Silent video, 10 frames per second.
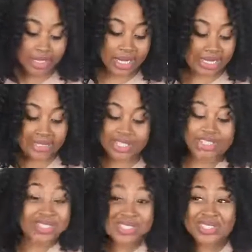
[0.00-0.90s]
Like, they
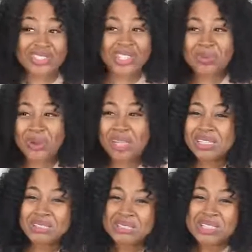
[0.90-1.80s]
just look at you like, why
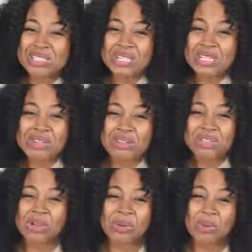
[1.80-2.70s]
does the chicken look
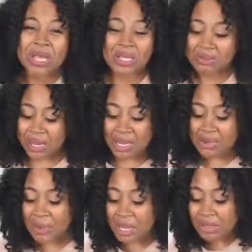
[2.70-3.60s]
so white? Why
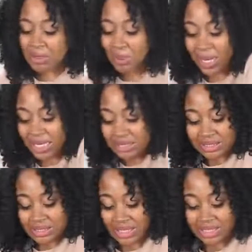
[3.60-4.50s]
it look white?
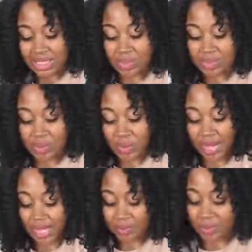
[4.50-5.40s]
They don't know
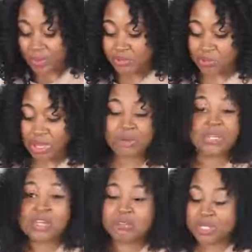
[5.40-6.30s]
why. But we
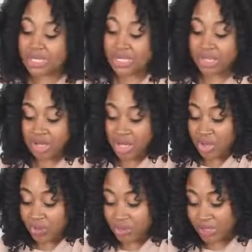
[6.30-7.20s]
brown everything.
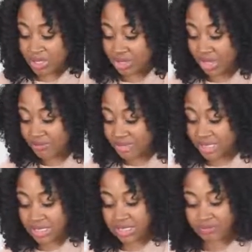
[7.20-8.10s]
We make sure
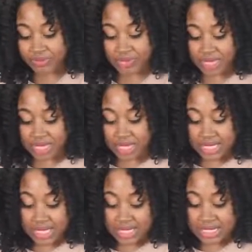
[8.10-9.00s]
everything
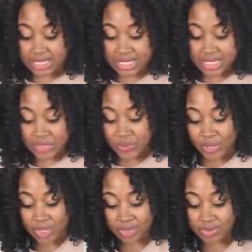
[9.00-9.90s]
is seasoned
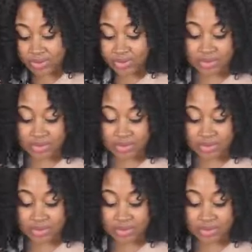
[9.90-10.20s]
well.